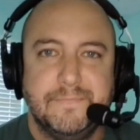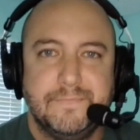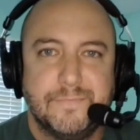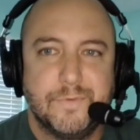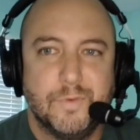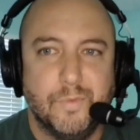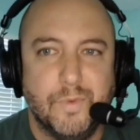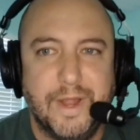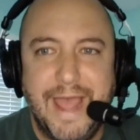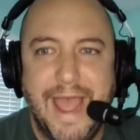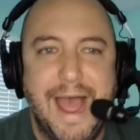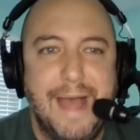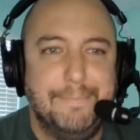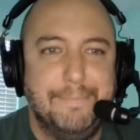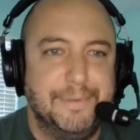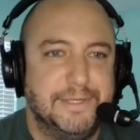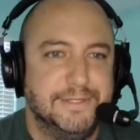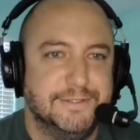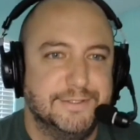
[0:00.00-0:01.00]
what
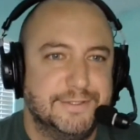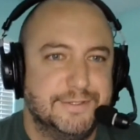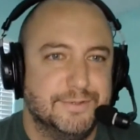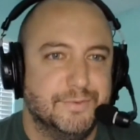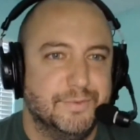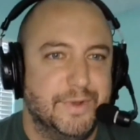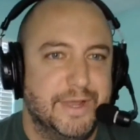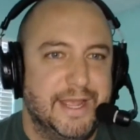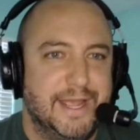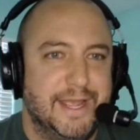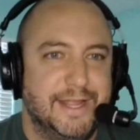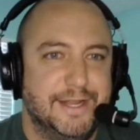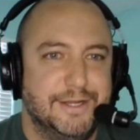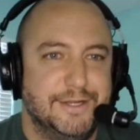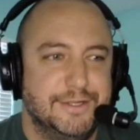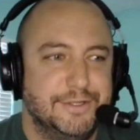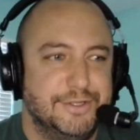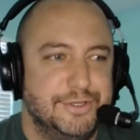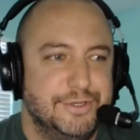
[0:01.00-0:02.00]
happens
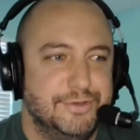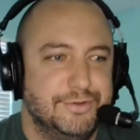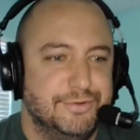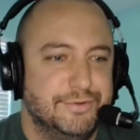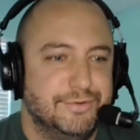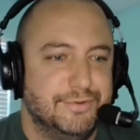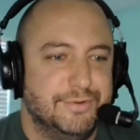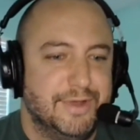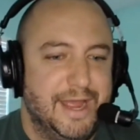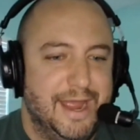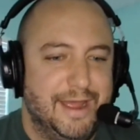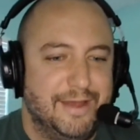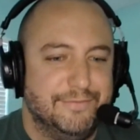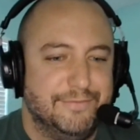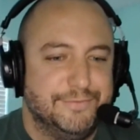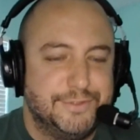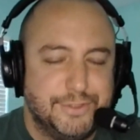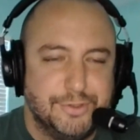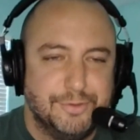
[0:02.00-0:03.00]
when you
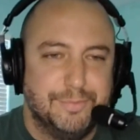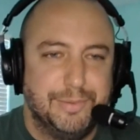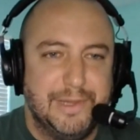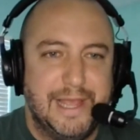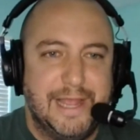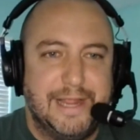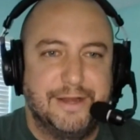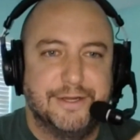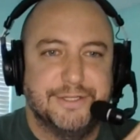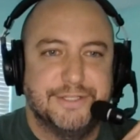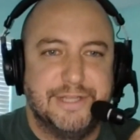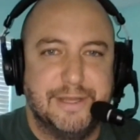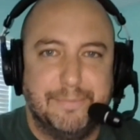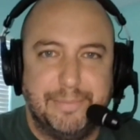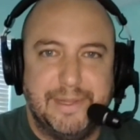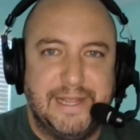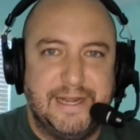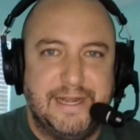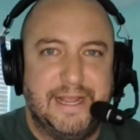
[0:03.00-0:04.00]
have two players that
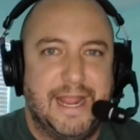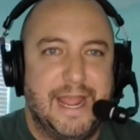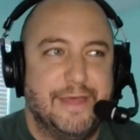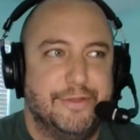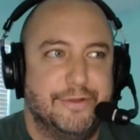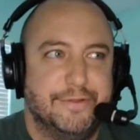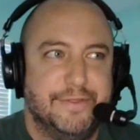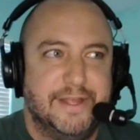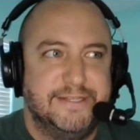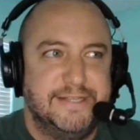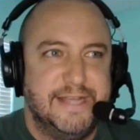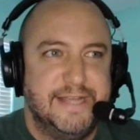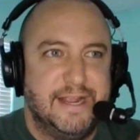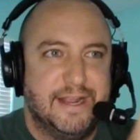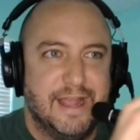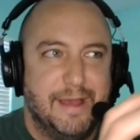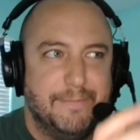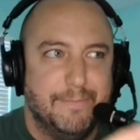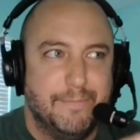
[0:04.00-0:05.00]
play together that take
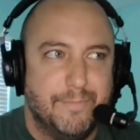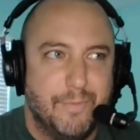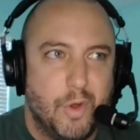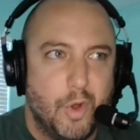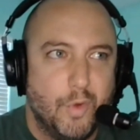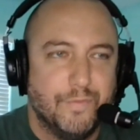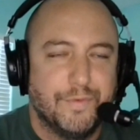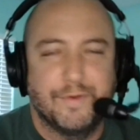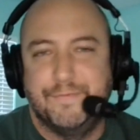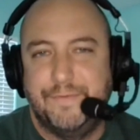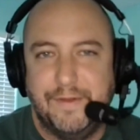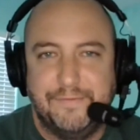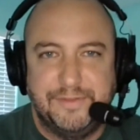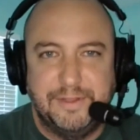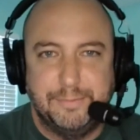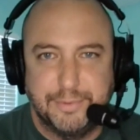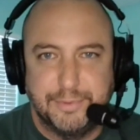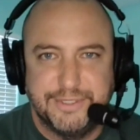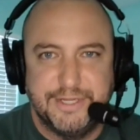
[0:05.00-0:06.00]
up over
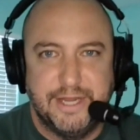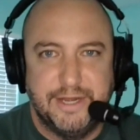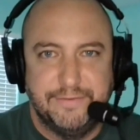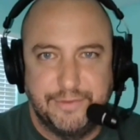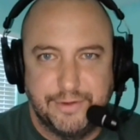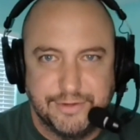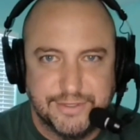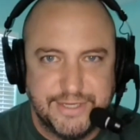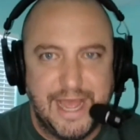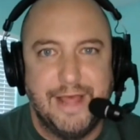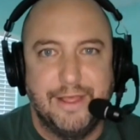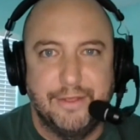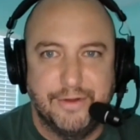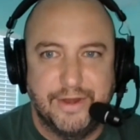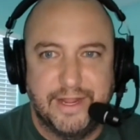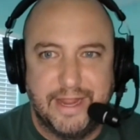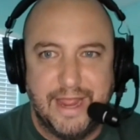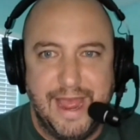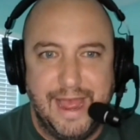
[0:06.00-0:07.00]
50% of your
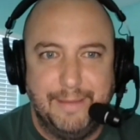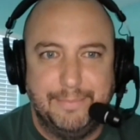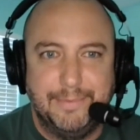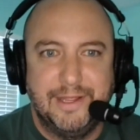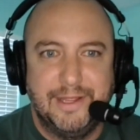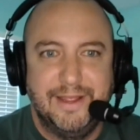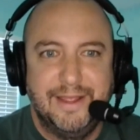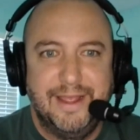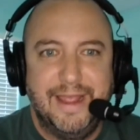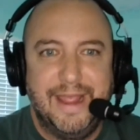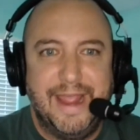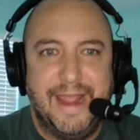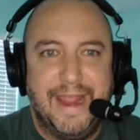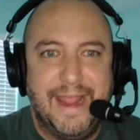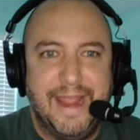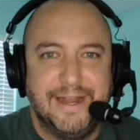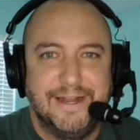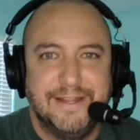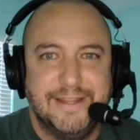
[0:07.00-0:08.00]
salary cap
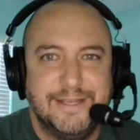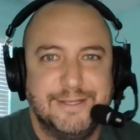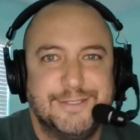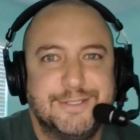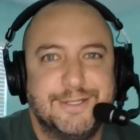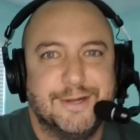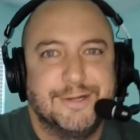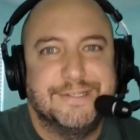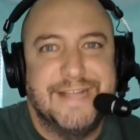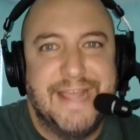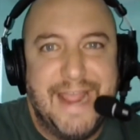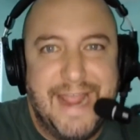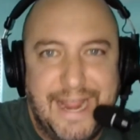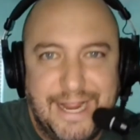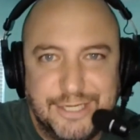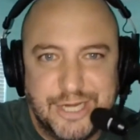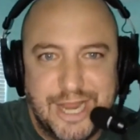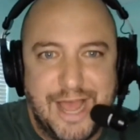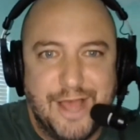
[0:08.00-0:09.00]
and they start to
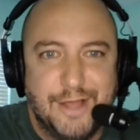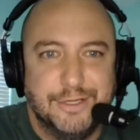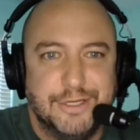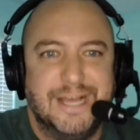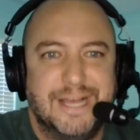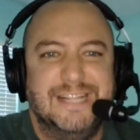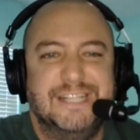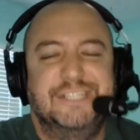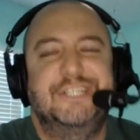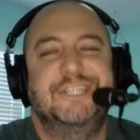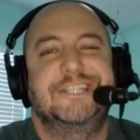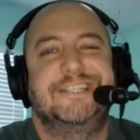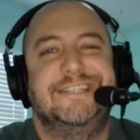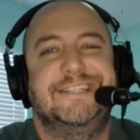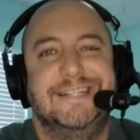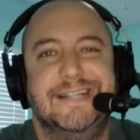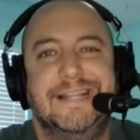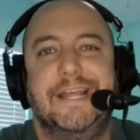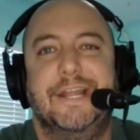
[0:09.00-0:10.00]
age out just
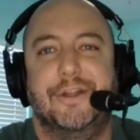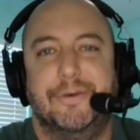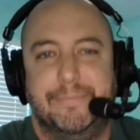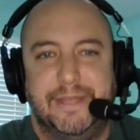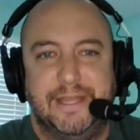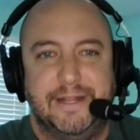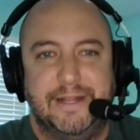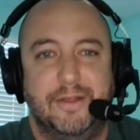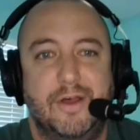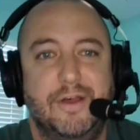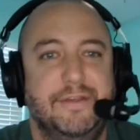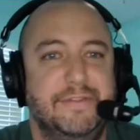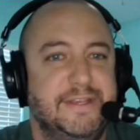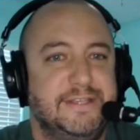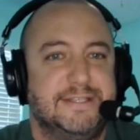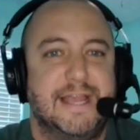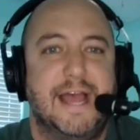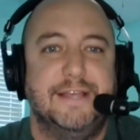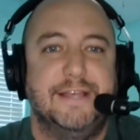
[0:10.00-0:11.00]
a little bit? All
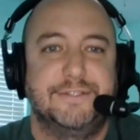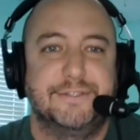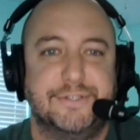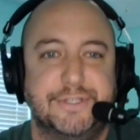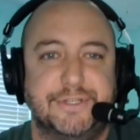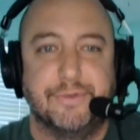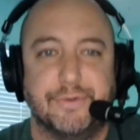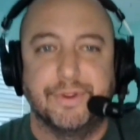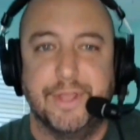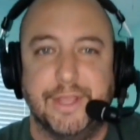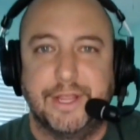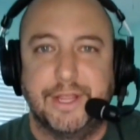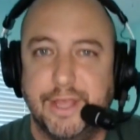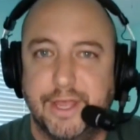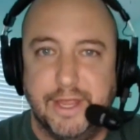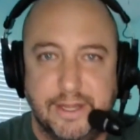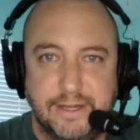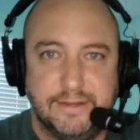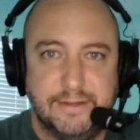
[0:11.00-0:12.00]
these guys are still really good,